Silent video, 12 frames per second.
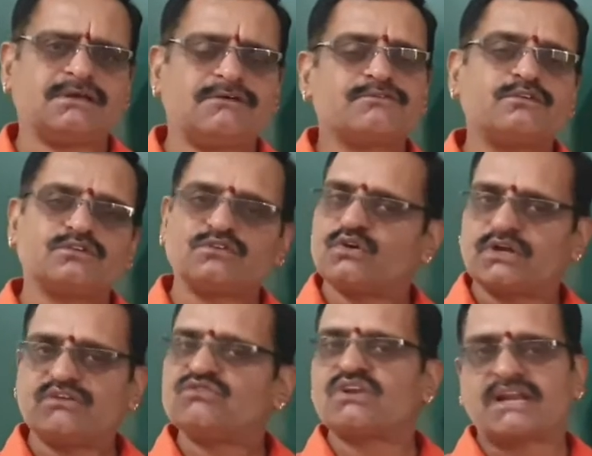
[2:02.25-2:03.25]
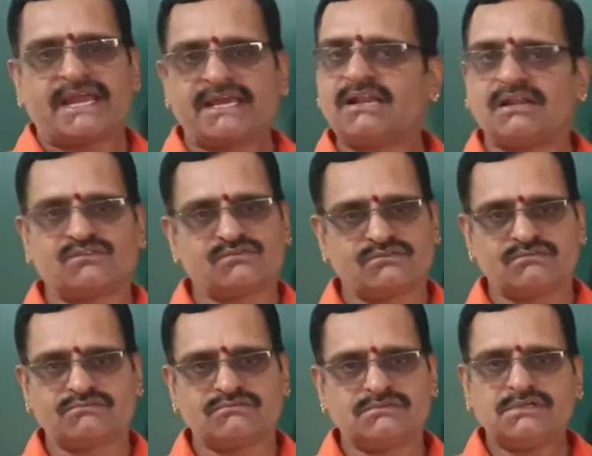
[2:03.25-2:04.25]
Of course, you can use triangles also.
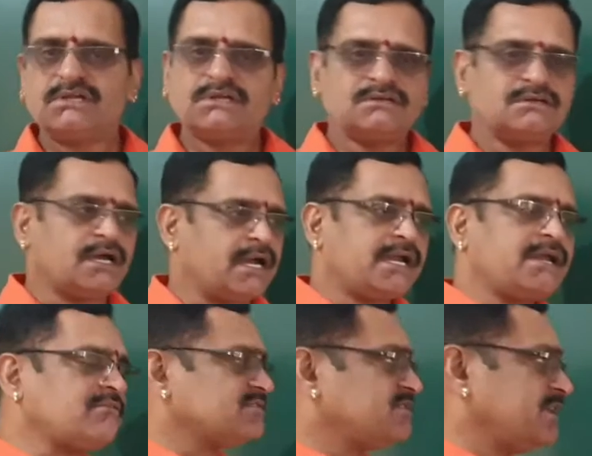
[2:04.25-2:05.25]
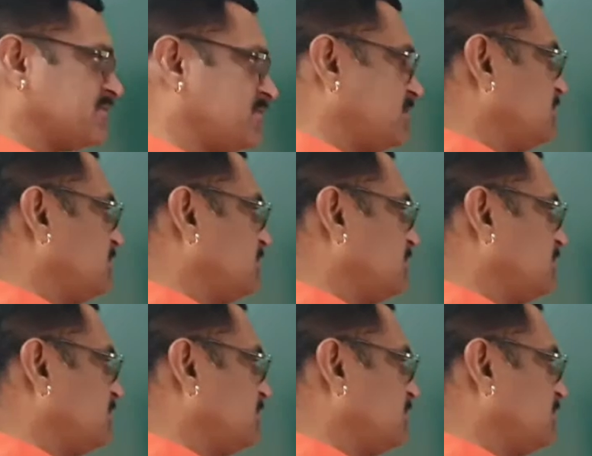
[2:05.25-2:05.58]
I have a set.